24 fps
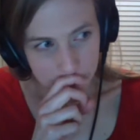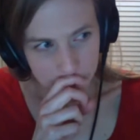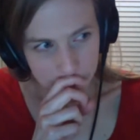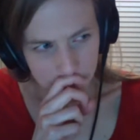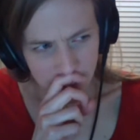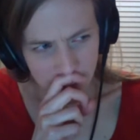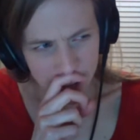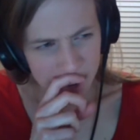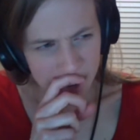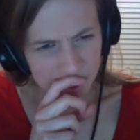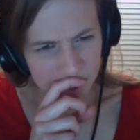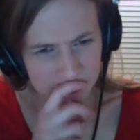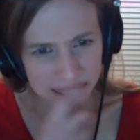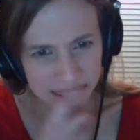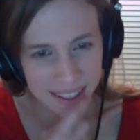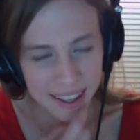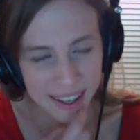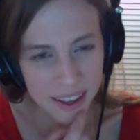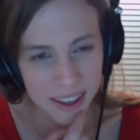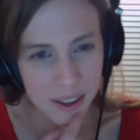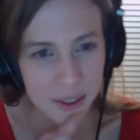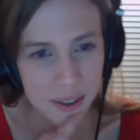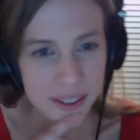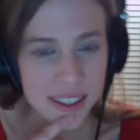I don't think
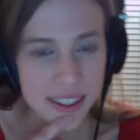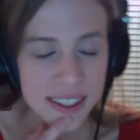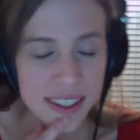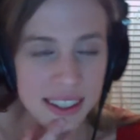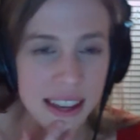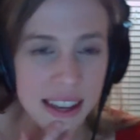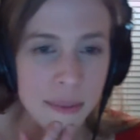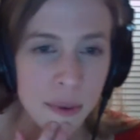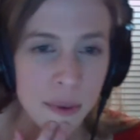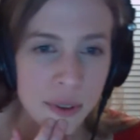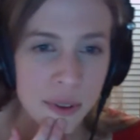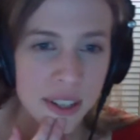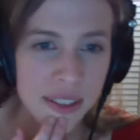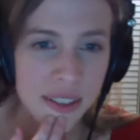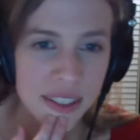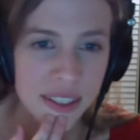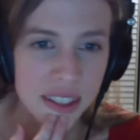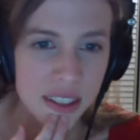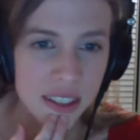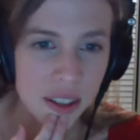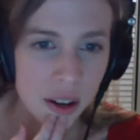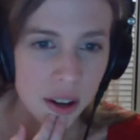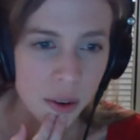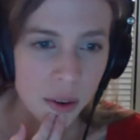he uses leitmotifs
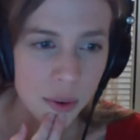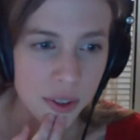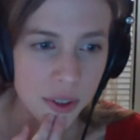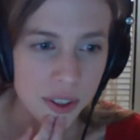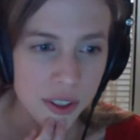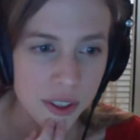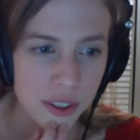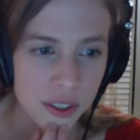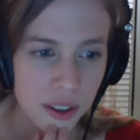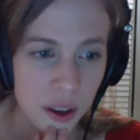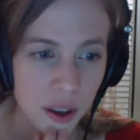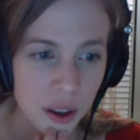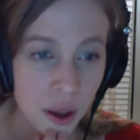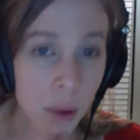in Star Wars,